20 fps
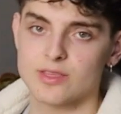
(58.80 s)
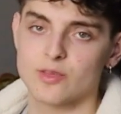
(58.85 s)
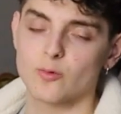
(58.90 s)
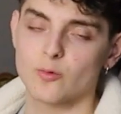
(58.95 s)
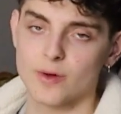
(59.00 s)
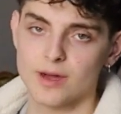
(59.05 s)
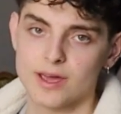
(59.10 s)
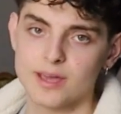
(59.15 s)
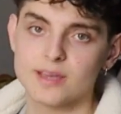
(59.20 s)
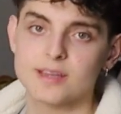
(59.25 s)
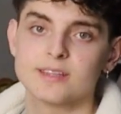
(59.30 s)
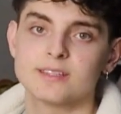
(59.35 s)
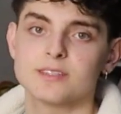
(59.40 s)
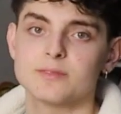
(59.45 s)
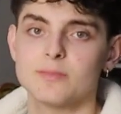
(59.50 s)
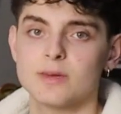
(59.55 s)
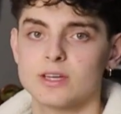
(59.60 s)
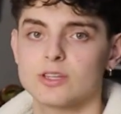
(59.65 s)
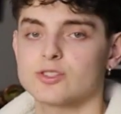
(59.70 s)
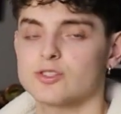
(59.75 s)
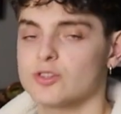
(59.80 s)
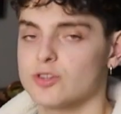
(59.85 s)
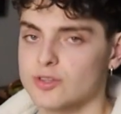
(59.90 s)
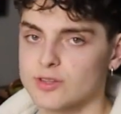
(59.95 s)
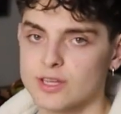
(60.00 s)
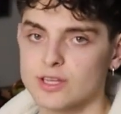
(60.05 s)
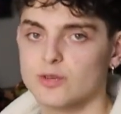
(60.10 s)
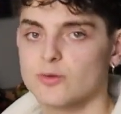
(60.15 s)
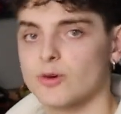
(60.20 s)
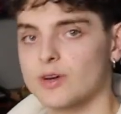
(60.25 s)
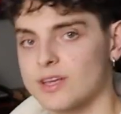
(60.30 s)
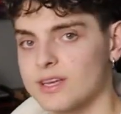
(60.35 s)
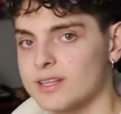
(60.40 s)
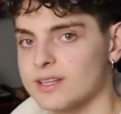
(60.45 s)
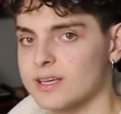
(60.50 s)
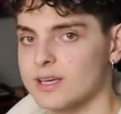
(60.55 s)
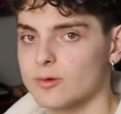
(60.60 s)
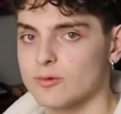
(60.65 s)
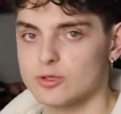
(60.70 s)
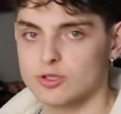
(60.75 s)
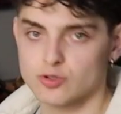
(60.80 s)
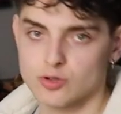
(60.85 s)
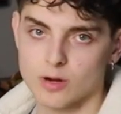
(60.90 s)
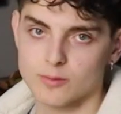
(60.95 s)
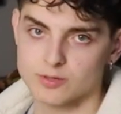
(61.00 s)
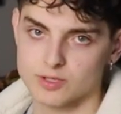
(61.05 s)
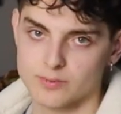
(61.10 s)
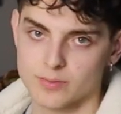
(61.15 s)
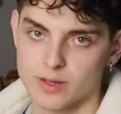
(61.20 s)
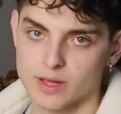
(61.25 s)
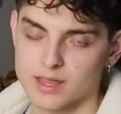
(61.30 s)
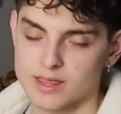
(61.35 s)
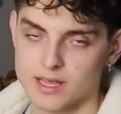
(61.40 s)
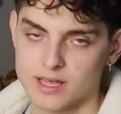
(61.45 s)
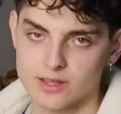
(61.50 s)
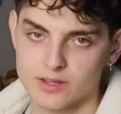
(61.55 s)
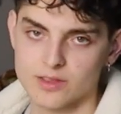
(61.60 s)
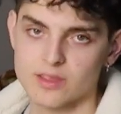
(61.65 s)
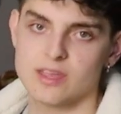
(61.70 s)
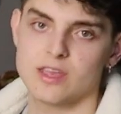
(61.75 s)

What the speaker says: the way to make sure that you are killing it with dropshipping at the end of the